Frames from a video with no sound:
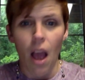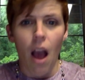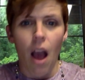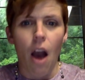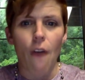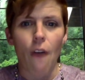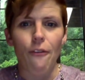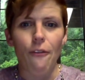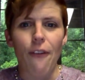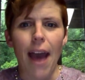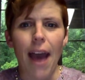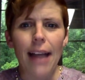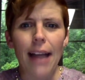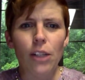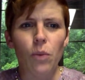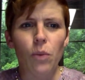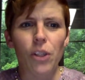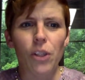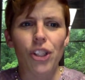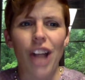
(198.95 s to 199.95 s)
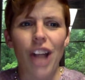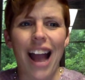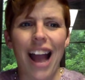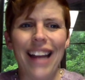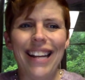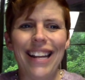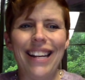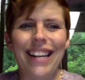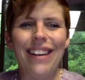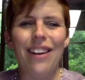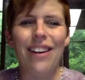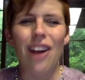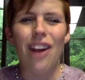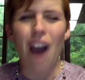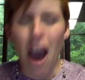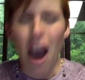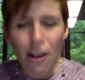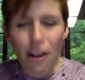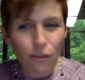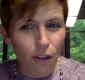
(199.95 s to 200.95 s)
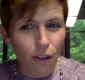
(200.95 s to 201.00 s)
a fact which I did not